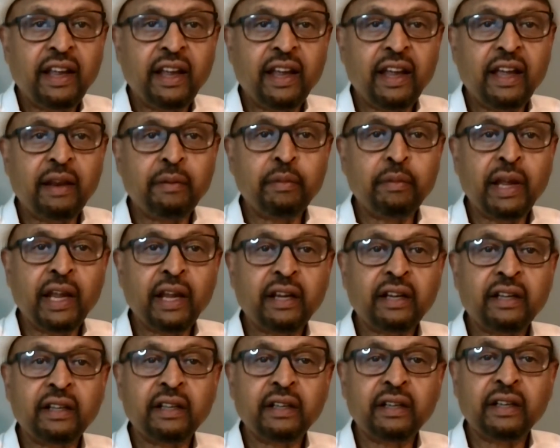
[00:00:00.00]
and
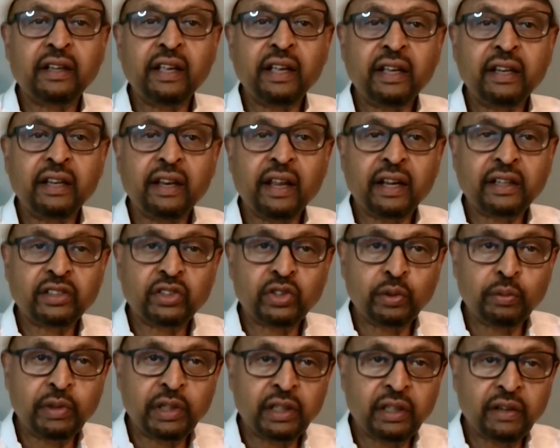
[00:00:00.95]
make it
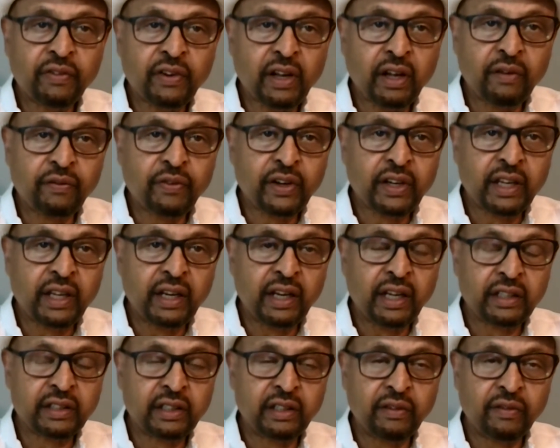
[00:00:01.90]
extremely difficult for
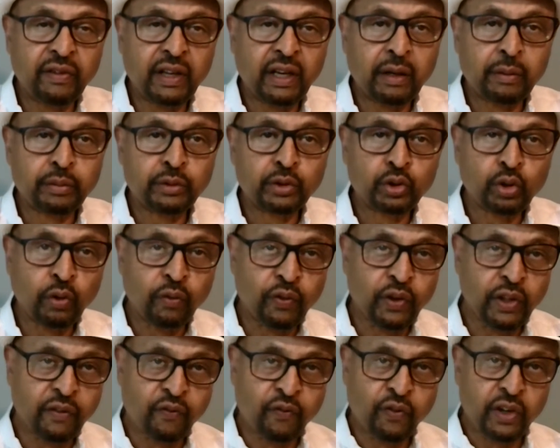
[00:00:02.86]
Kenya to develop. So
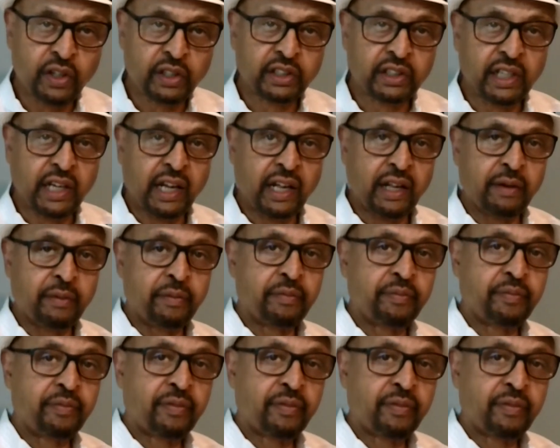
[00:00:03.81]
for the first time,